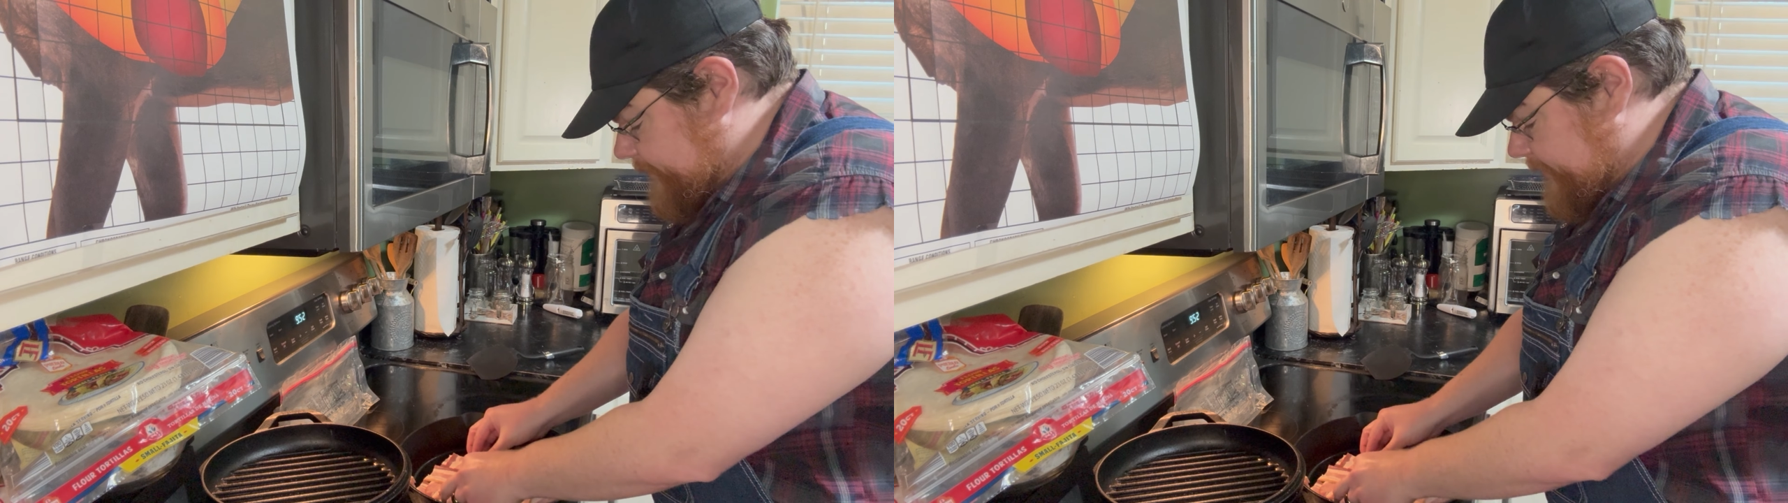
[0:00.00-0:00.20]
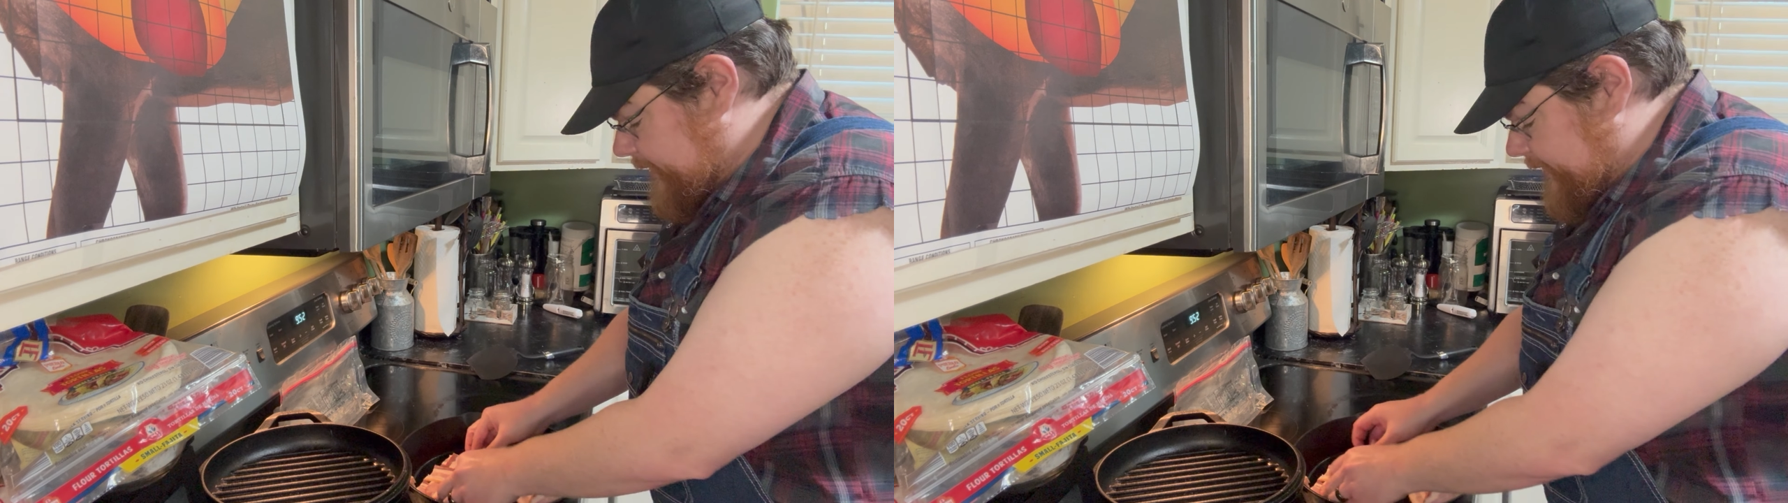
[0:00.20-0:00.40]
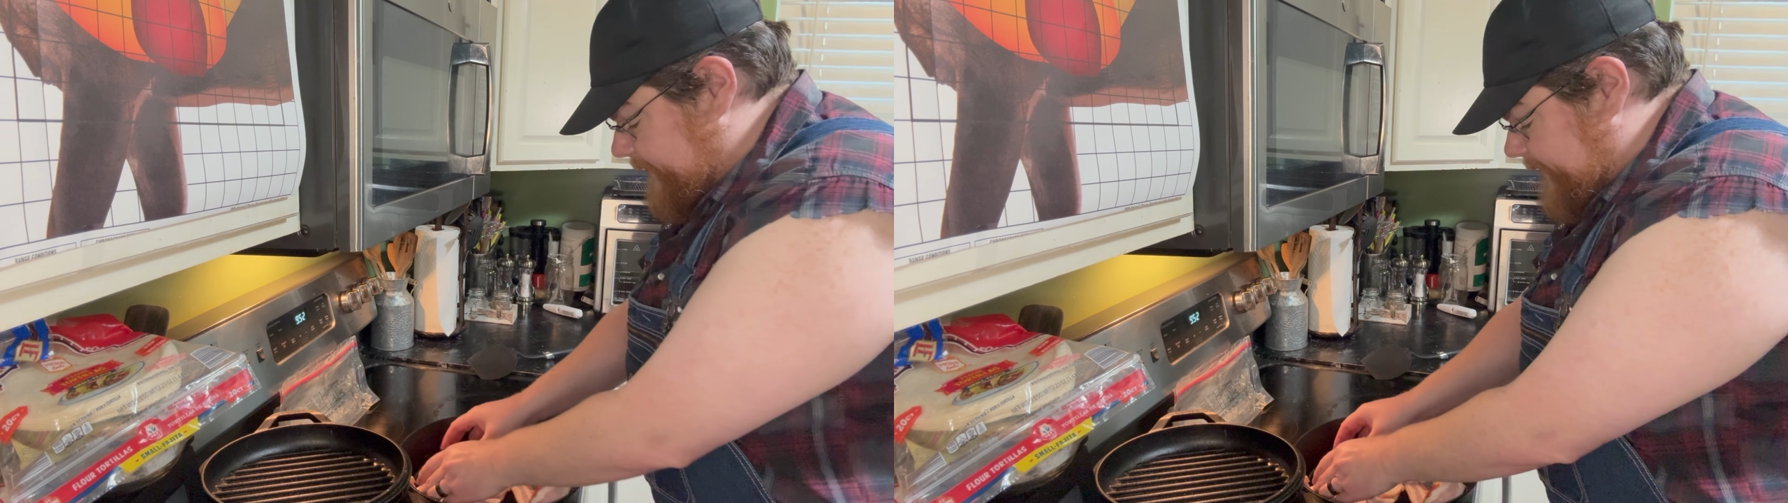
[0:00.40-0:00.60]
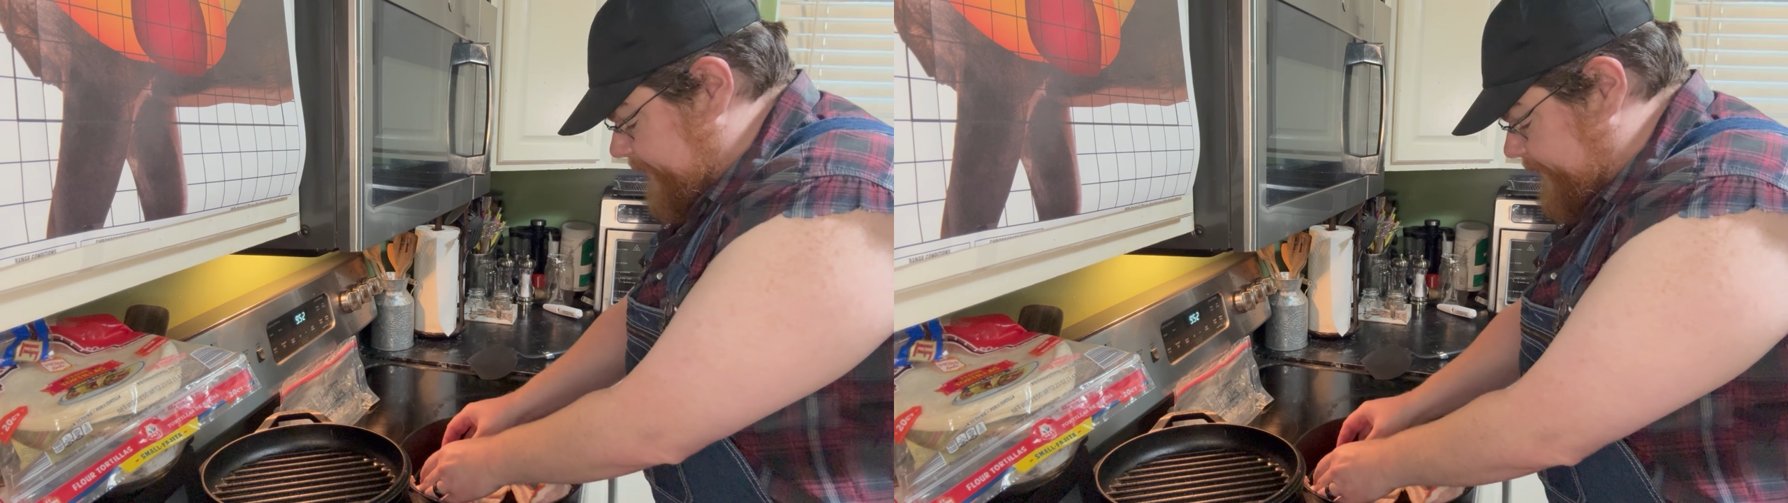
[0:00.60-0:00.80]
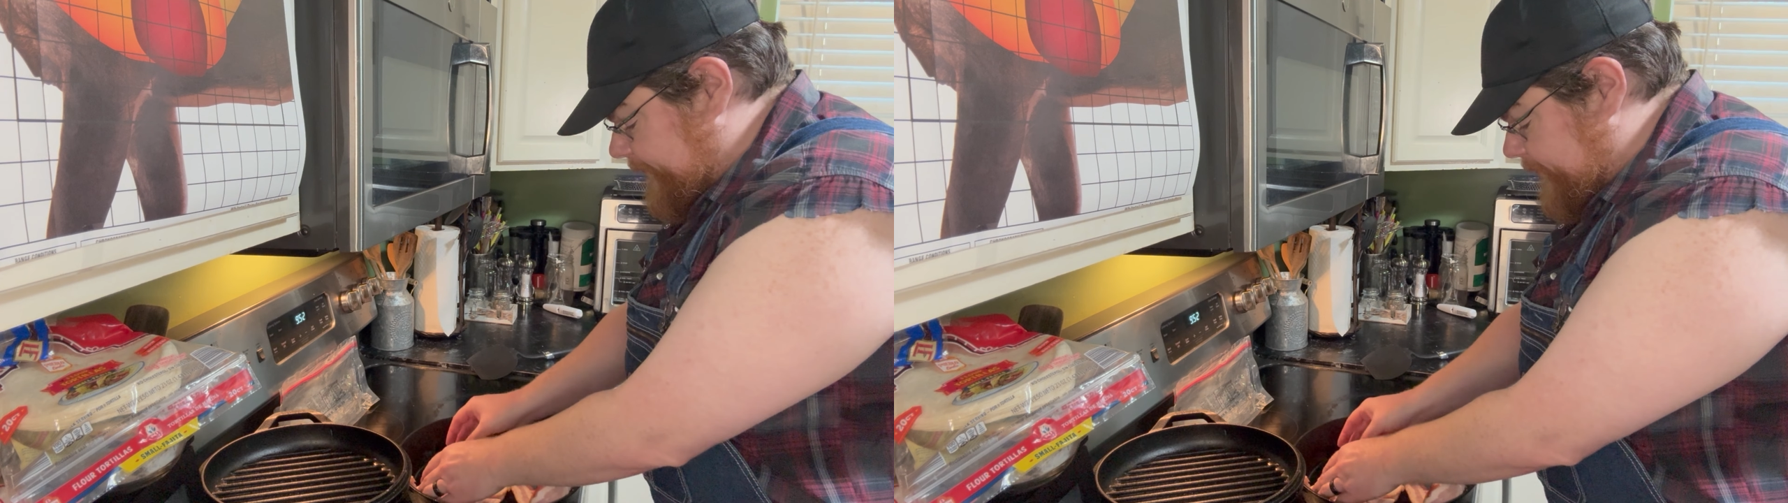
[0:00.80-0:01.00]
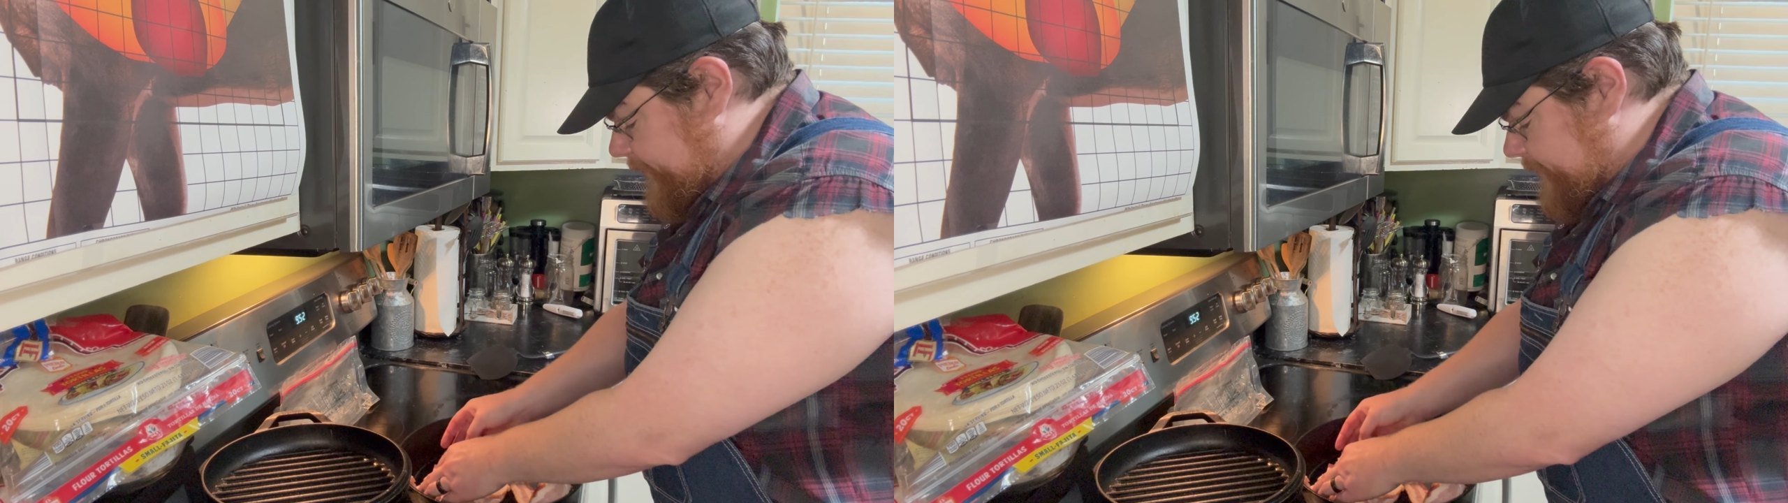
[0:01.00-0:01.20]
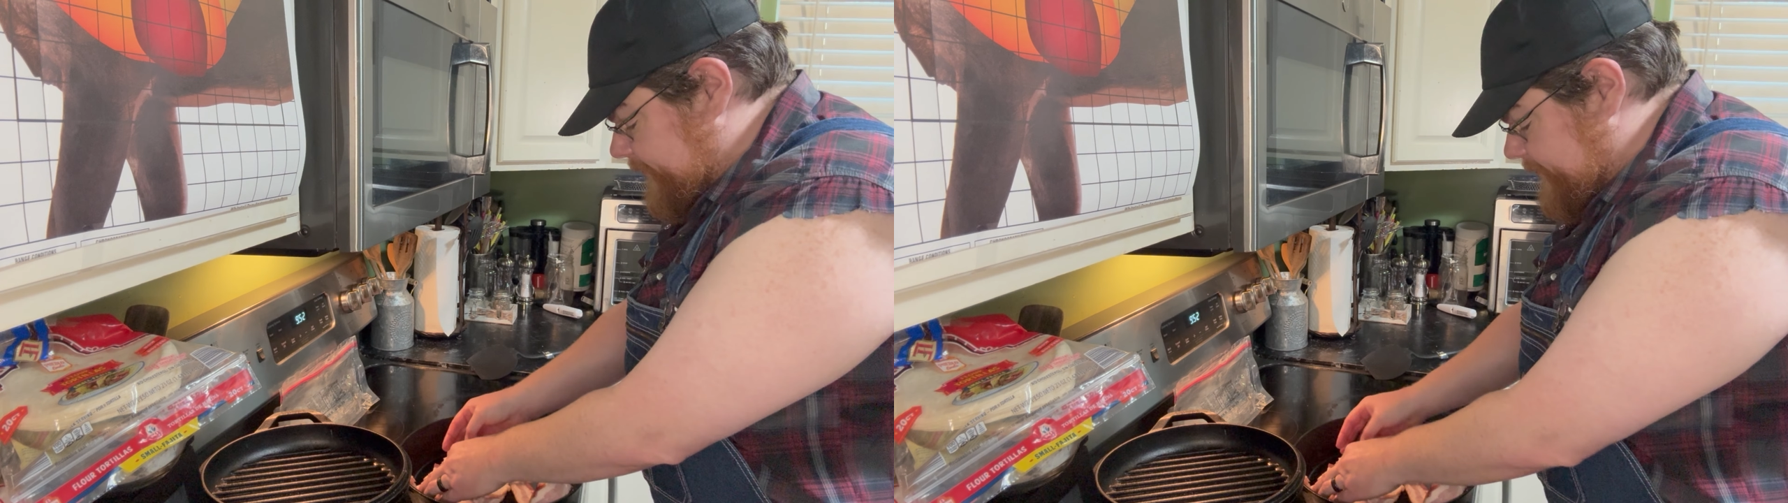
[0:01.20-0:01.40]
and I've done it before